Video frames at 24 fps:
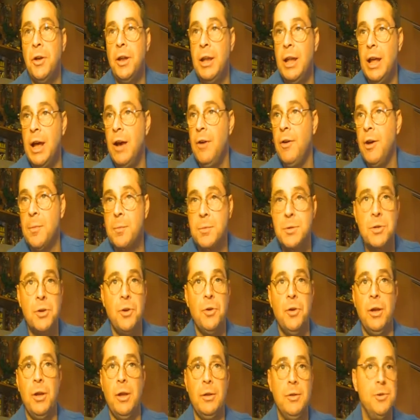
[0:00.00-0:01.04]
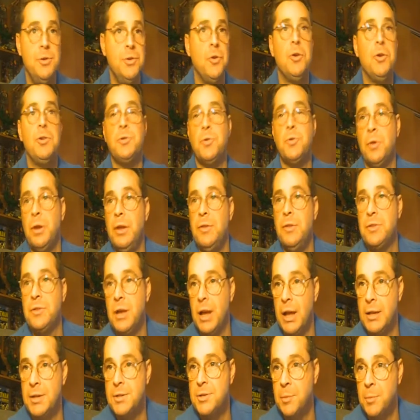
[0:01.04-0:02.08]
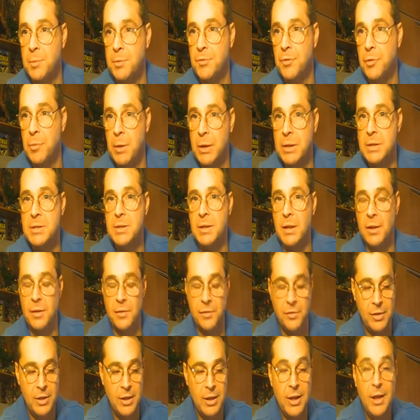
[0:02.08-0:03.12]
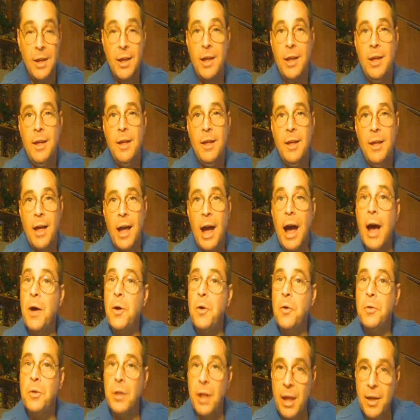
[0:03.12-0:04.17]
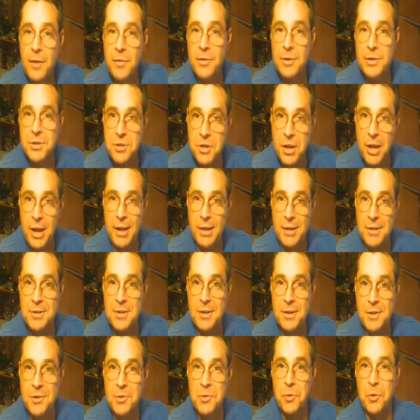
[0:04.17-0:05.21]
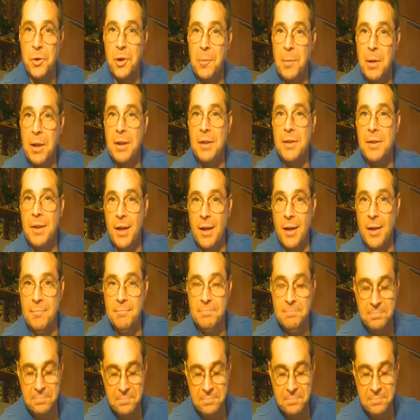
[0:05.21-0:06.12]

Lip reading: and now I'm sewing George Reeves costumes for myself. How life has changed in a short amount of time.